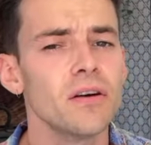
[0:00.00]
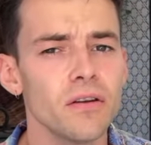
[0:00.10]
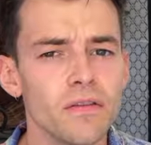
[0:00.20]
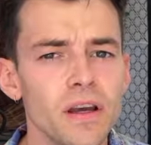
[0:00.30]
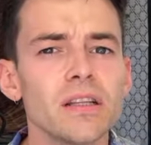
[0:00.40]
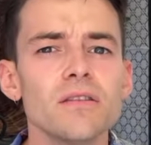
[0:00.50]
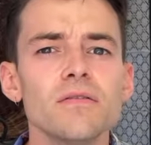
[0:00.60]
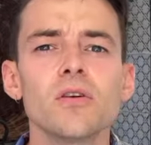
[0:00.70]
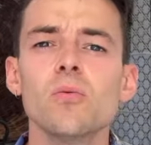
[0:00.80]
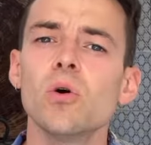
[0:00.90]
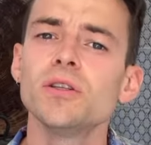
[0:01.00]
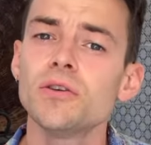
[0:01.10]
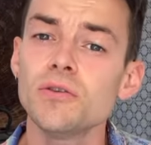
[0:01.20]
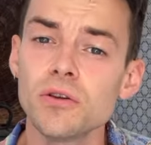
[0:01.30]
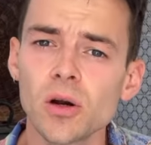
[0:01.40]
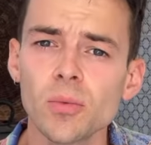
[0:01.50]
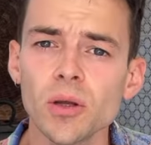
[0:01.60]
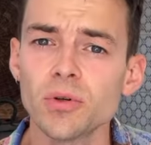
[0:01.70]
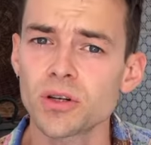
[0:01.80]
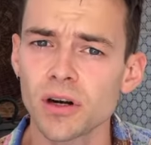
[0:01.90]
found effective, or what do you normally
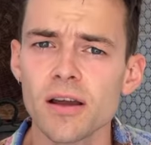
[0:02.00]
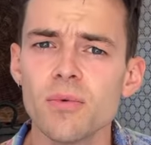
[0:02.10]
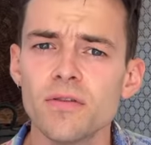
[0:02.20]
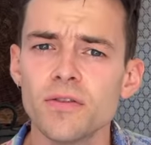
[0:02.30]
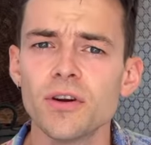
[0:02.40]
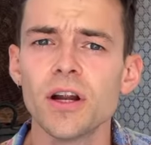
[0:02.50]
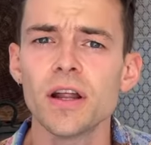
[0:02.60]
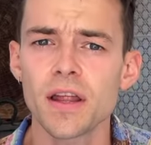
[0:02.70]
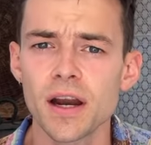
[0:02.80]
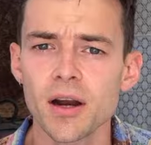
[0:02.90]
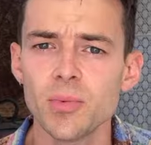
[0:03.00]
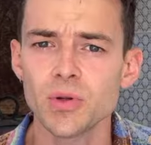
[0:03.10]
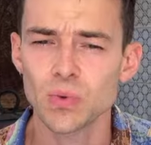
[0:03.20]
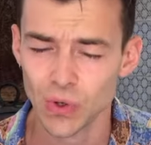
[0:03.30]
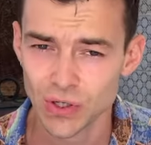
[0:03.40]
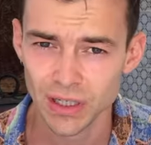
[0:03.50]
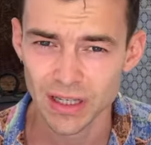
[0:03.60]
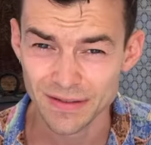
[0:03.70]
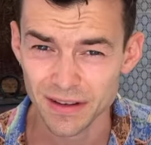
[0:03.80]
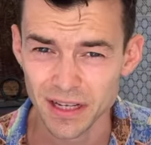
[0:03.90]
prescribe if you're a therapist watching
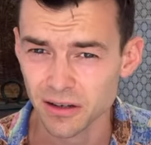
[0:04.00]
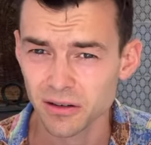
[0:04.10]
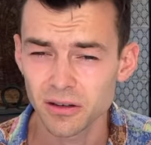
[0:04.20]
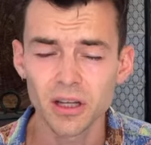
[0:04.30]
this video?